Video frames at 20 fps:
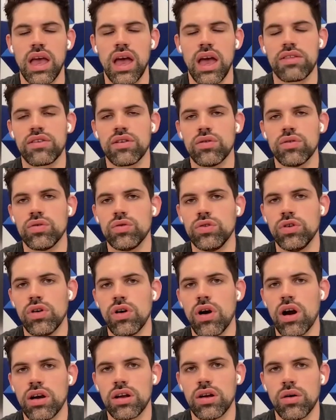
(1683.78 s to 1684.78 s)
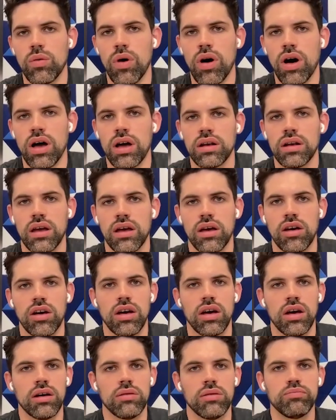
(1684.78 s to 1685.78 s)
so you are going to want
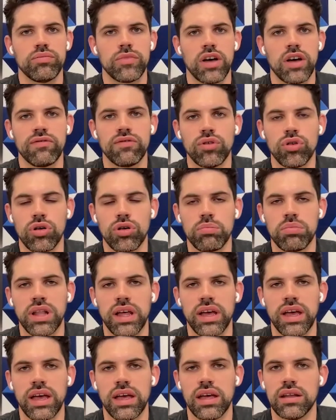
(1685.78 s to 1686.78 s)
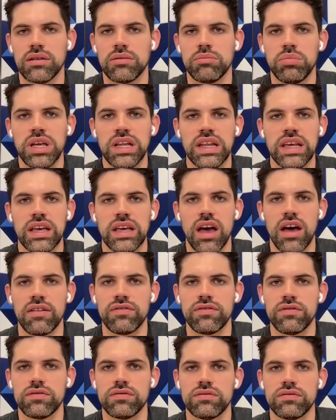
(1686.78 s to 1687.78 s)
a floor plan, PDF,
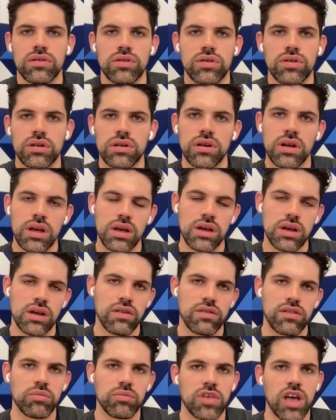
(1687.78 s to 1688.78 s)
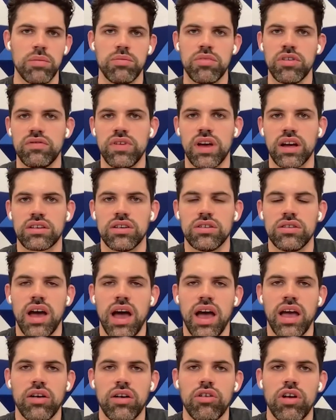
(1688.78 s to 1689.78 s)
or some type of vector
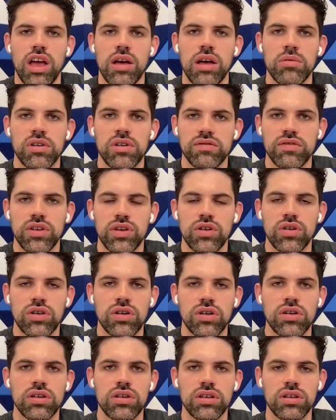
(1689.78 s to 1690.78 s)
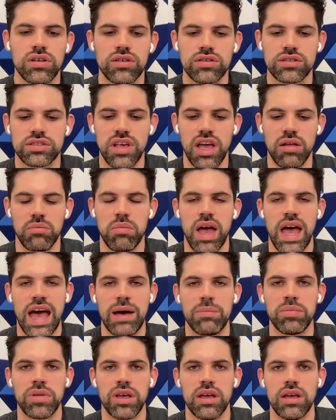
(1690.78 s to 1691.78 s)
diagram of your site
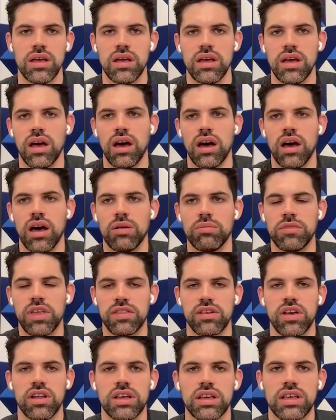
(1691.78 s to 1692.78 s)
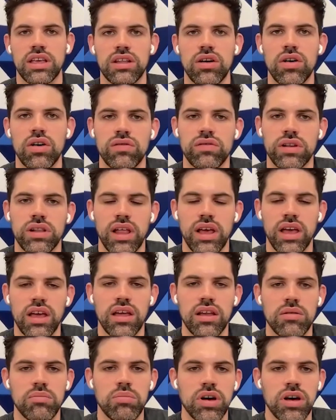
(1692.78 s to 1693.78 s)
map that's going to get
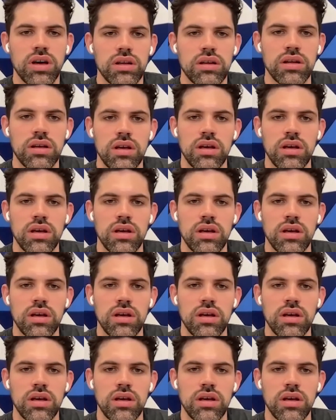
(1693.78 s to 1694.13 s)
overlaid. But